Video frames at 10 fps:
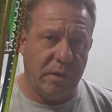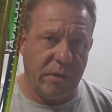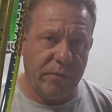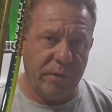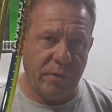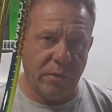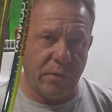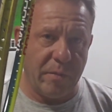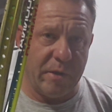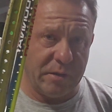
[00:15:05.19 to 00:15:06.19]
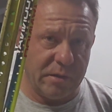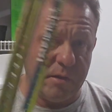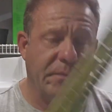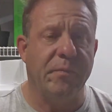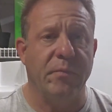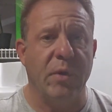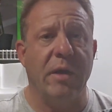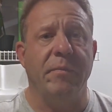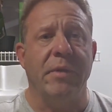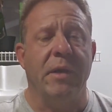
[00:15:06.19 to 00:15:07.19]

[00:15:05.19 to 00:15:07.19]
of grommets. right?